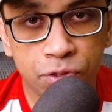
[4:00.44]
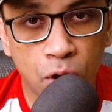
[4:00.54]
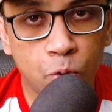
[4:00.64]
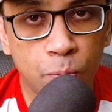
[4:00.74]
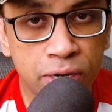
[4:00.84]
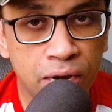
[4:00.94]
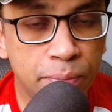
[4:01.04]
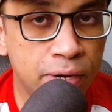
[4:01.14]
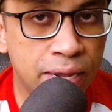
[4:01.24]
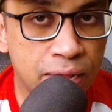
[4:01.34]
document
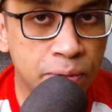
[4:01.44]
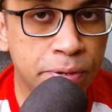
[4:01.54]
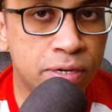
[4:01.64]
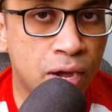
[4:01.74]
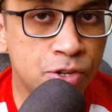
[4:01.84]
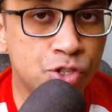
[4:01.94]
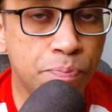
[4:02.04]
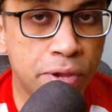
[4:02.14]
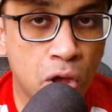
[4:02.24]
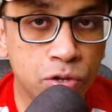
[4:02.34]
level N L P tasks
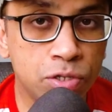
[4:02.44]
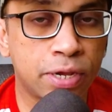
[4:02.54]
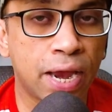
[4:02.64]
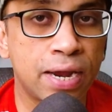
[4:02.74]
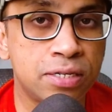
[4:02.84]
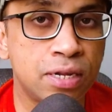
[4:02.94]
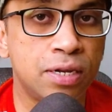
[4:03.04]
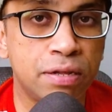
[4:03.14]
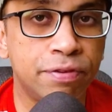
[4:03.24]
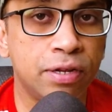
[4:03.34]
beyond character
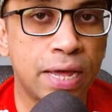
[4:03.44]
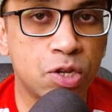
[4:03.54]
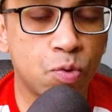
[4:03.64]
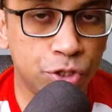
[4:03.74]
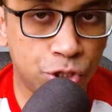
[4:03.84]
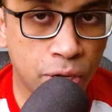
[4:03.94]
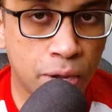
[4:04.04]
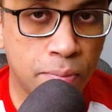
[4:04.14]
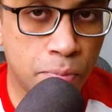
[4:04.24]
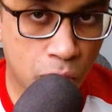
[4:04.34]
level language
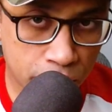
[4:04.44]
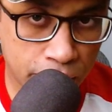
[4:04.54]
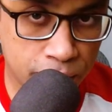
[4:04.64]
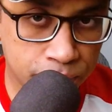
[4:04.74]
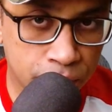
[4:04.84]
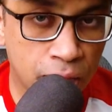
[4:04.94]
modeling.